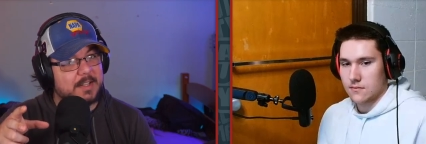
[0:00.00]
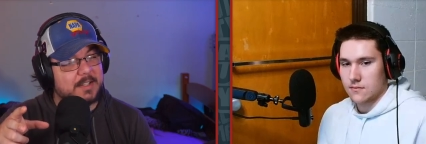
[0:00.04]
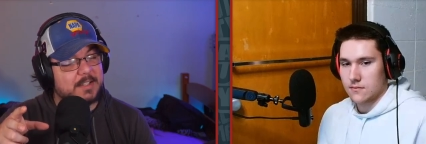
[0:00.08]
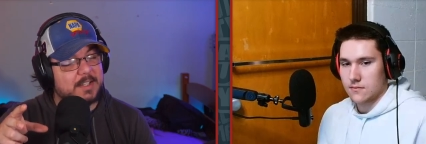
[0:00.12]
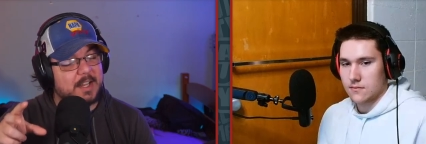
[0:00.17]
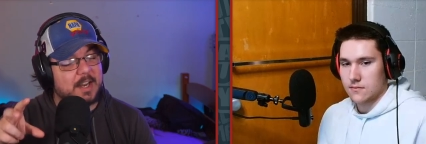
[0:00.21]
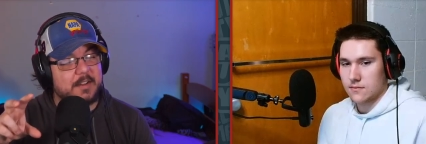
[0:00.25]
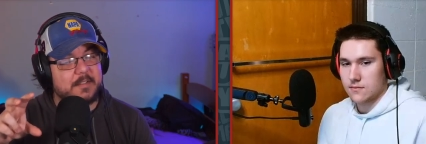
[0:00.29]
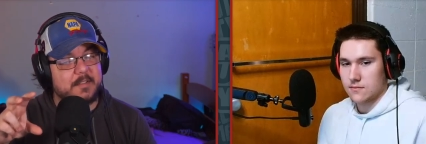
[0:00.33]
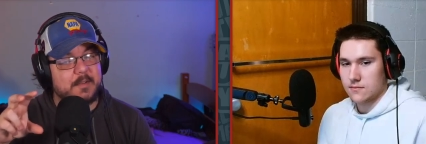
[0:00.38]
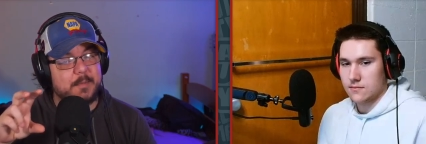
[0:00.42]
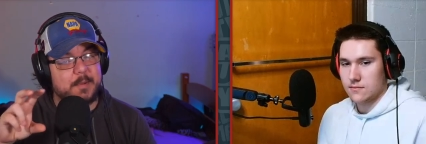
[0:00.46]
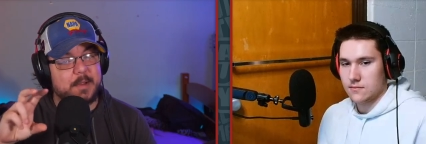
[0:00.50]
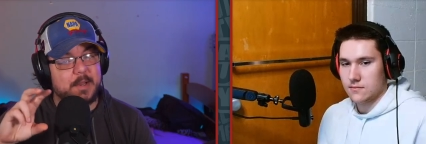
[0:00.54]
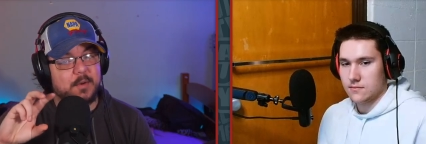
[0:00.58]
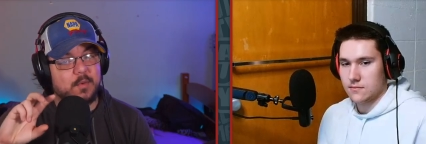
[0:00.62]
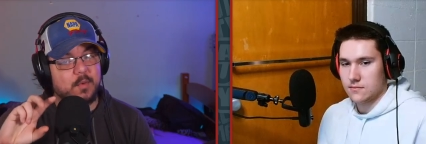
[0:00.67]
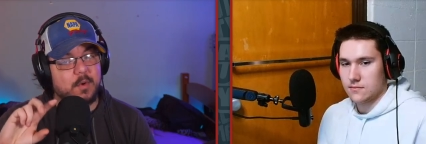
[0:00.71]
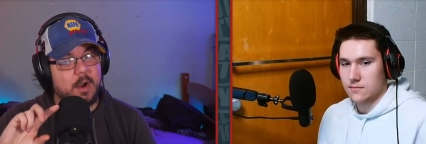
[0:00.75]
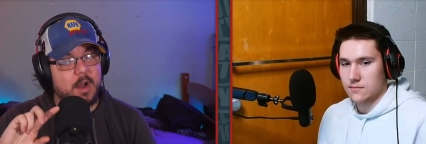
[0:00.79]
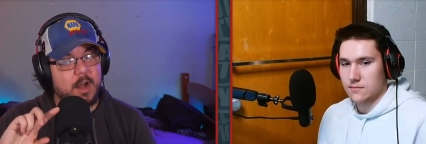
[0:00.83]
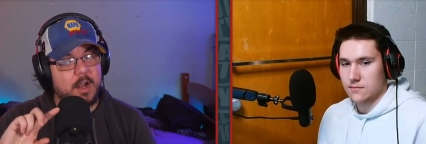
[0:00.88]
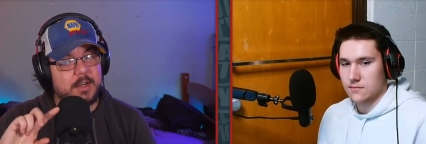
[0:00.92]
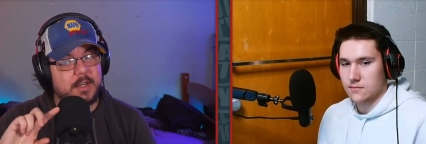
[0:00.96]
Speaker 1: instead of it being
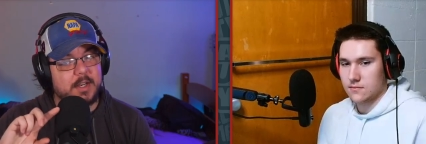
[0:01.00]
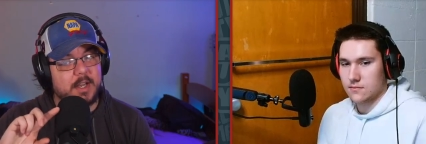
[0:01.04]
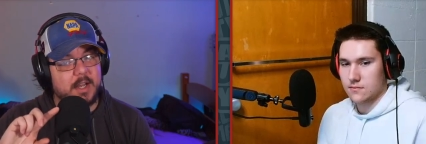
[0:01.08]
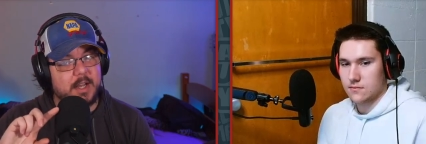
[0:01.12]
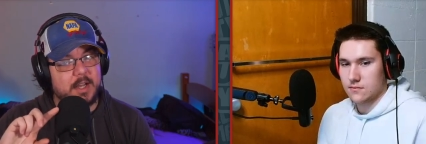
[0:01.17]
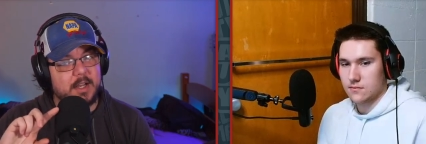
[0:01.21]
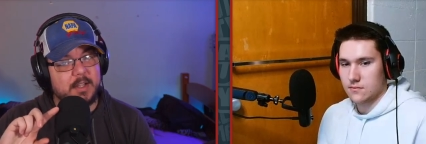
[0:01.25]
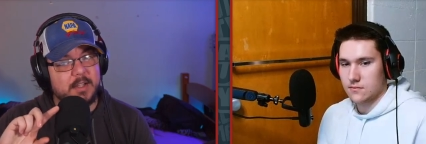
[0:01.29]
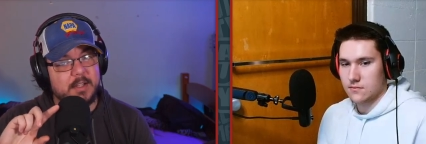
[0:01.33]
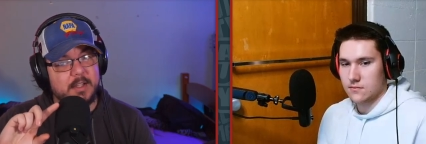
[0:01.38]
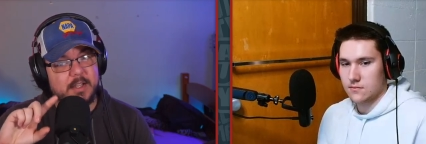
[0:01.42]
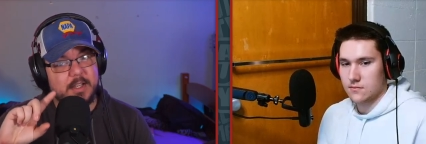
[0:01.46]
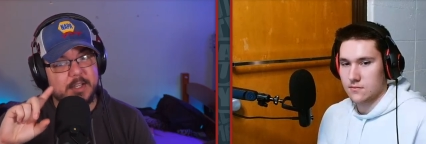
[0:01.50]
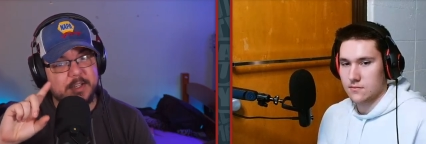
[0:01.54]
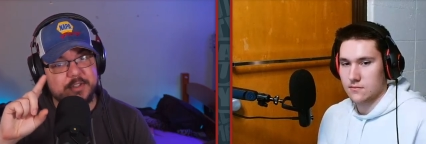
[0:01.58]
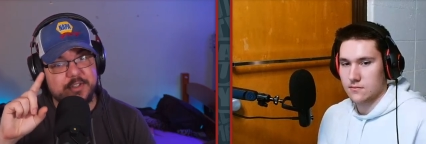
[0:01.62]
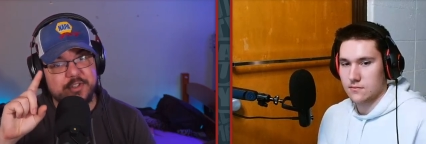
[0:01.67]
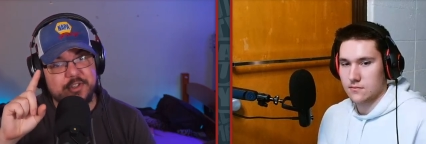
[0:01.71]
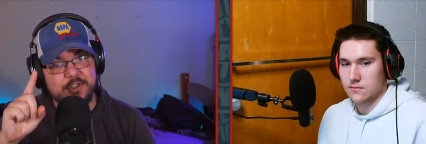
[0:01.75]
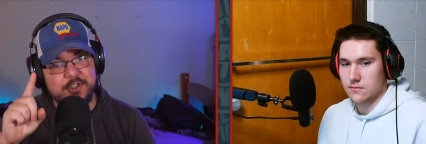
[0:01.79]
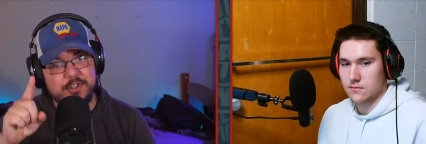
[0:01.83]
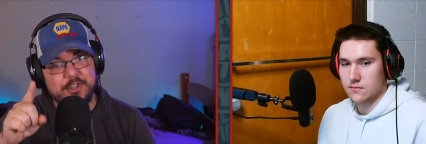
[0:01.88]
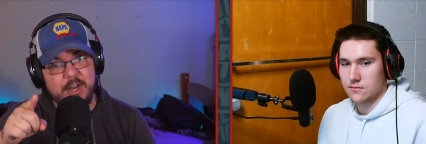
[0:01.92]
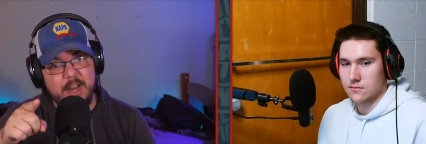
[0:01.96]
Ronda, it's
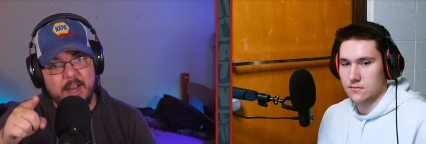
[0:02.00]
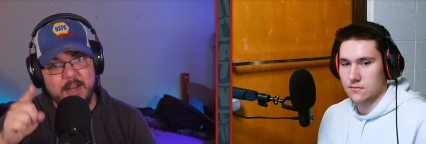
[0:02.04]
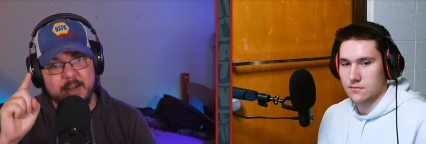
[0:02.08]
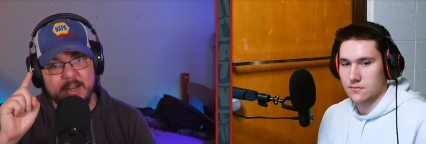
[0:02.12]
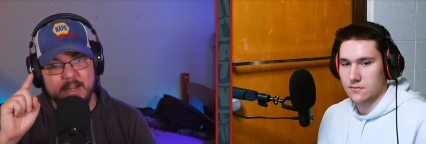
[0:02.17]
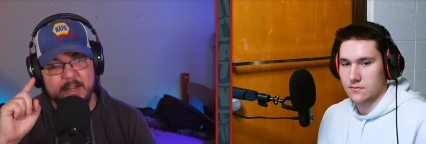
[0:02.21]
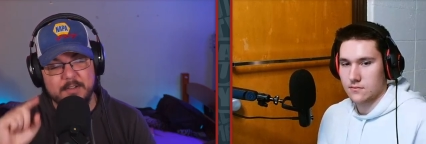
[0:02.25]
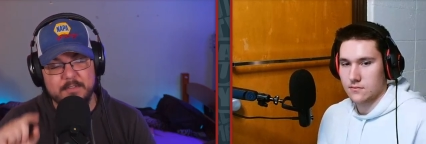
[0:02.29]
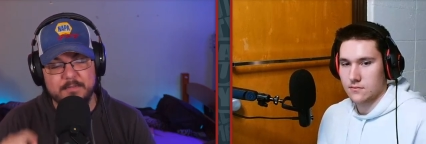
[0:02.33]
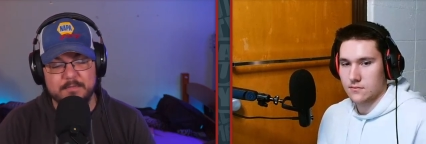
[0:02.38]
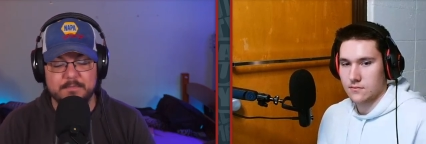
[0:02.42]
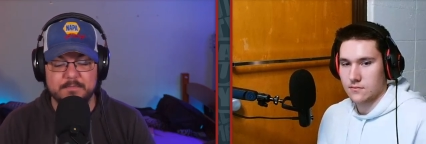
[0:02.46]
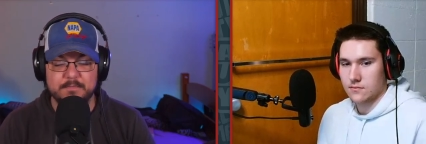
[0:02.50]
Shayna.